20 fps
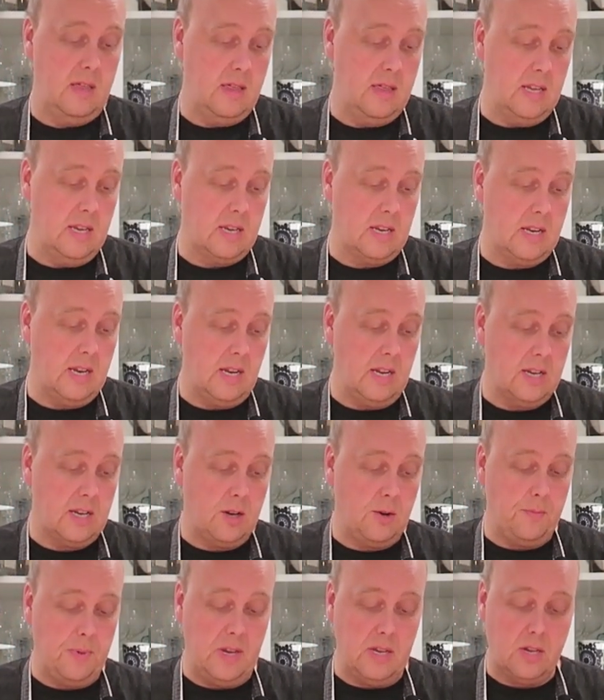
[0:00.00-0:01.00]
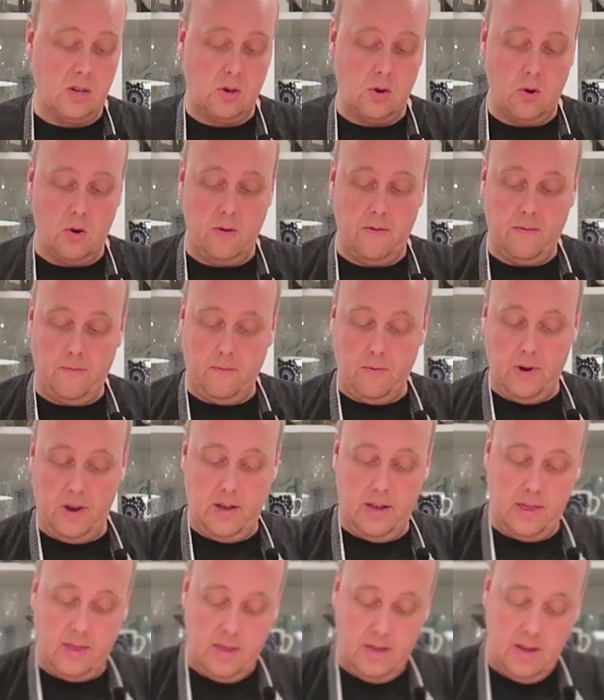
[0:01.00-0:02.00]
this needs to be served
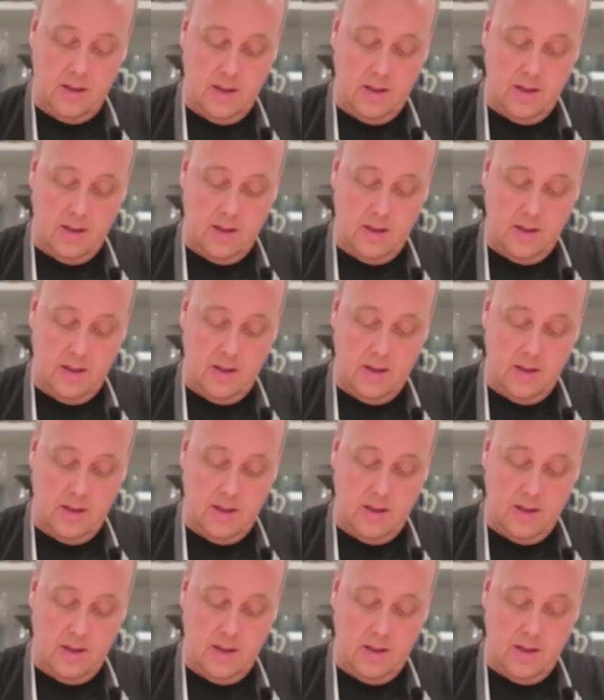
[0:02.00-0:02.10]
with